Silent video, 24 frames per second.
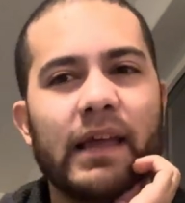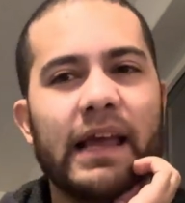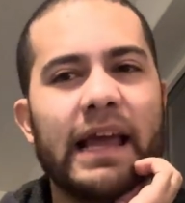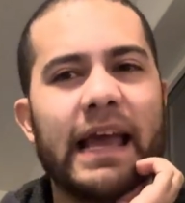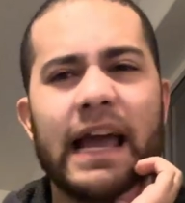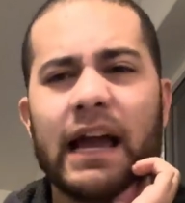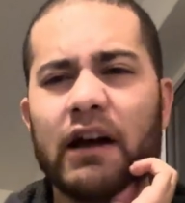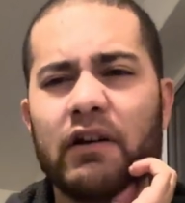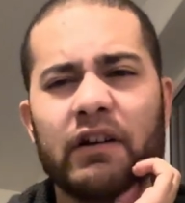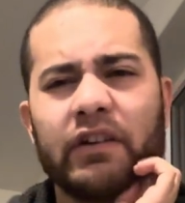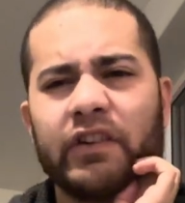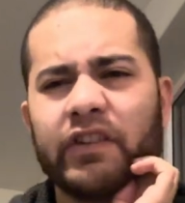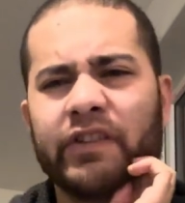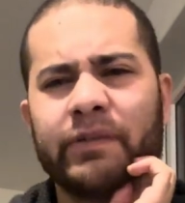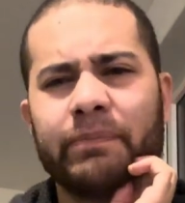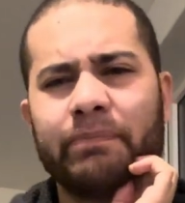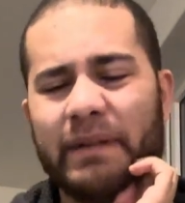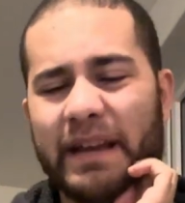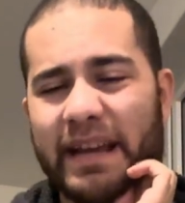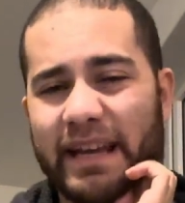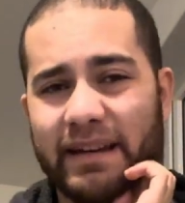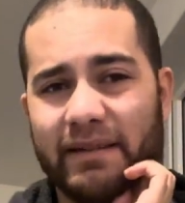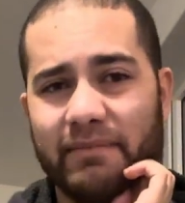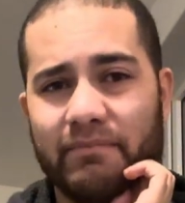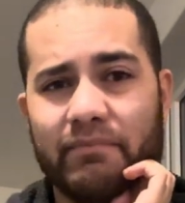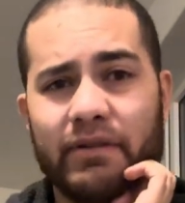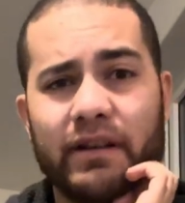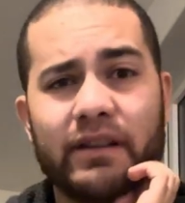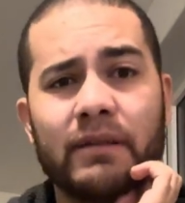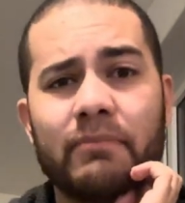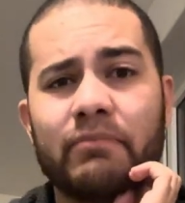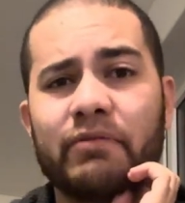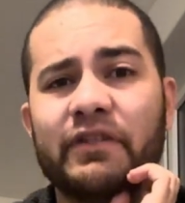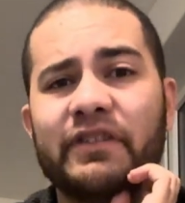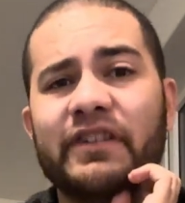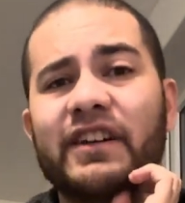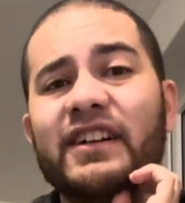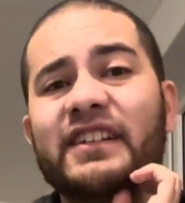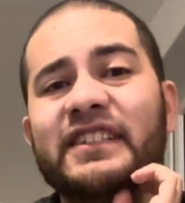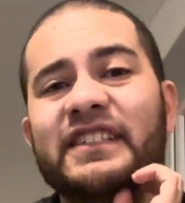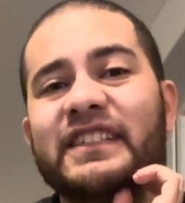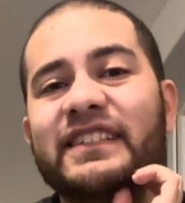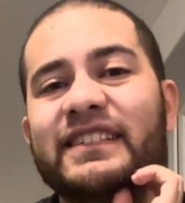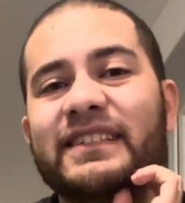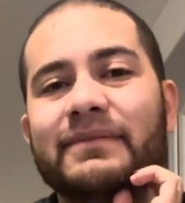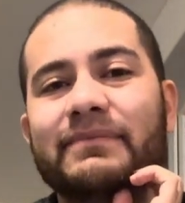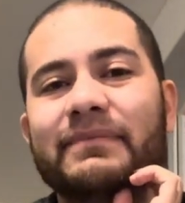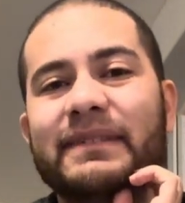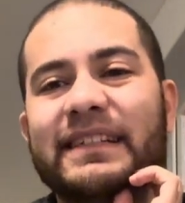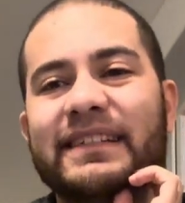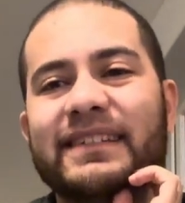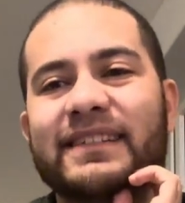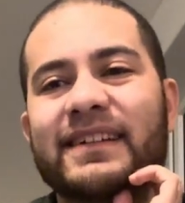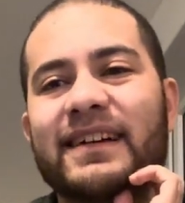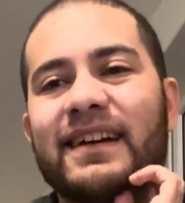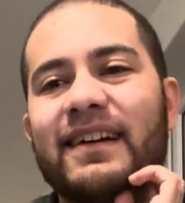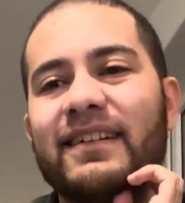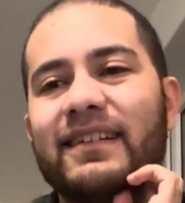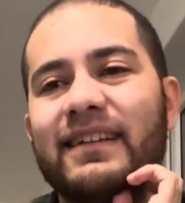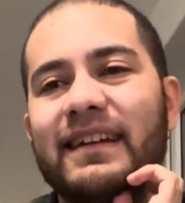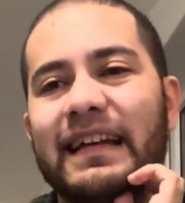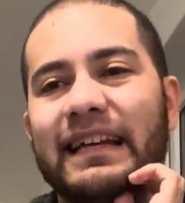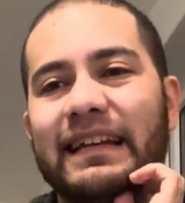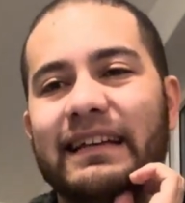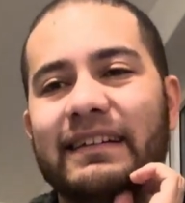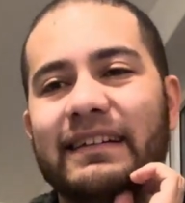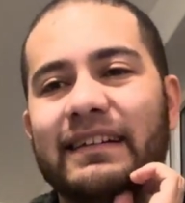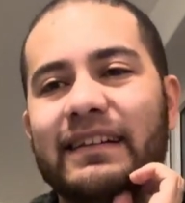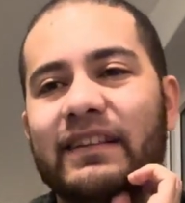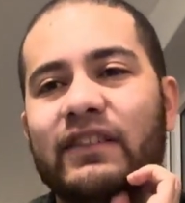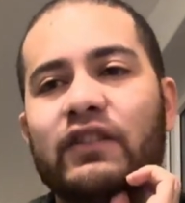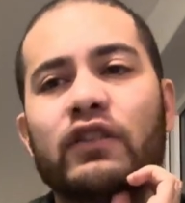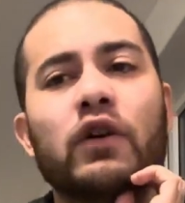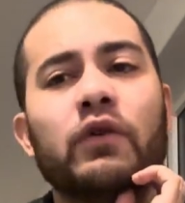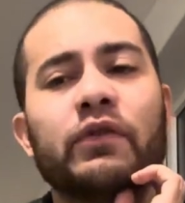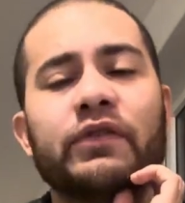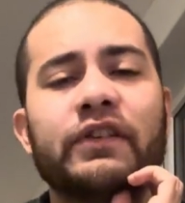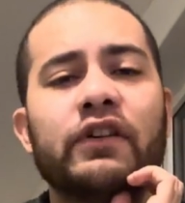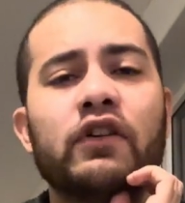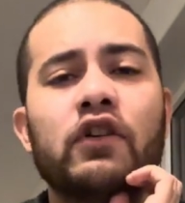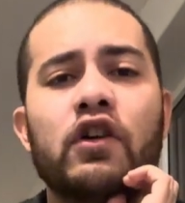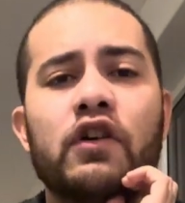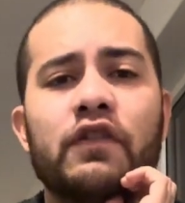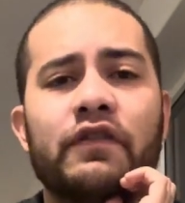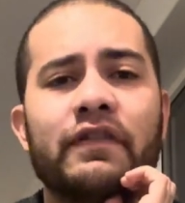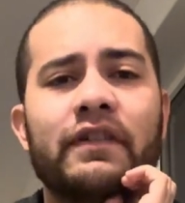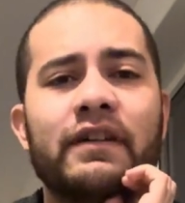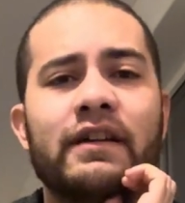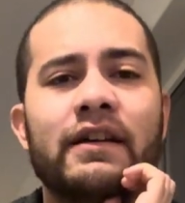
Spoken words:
LL is spitting, but the production to me is kind of like, it throws it off.